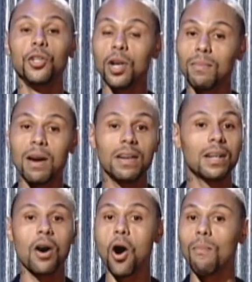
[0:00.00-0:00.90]
Your mother didn't
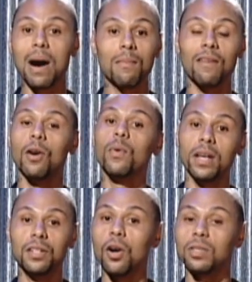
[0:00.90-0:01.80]
call my mother and we
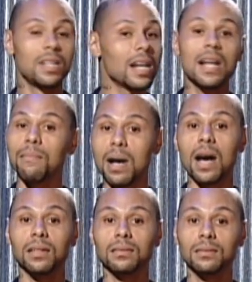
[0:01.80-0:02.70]
adults. None of that
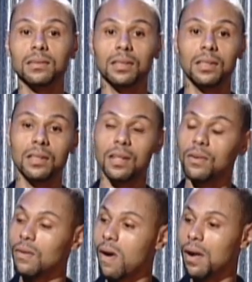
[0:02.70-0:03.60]
matter, you know?
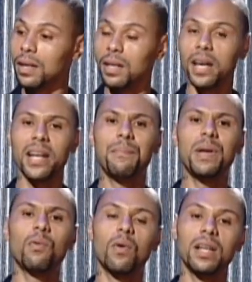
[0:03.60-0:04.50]
And then
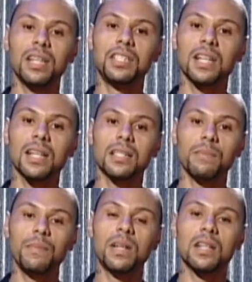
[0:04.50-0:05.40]
people want to get jealous of
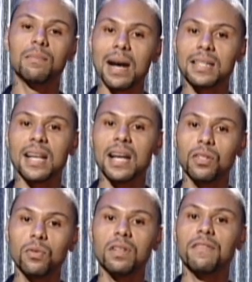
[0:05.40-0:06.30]
me because my
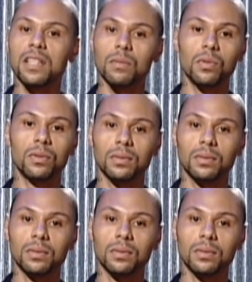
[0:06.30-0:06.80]
tattoos are visible.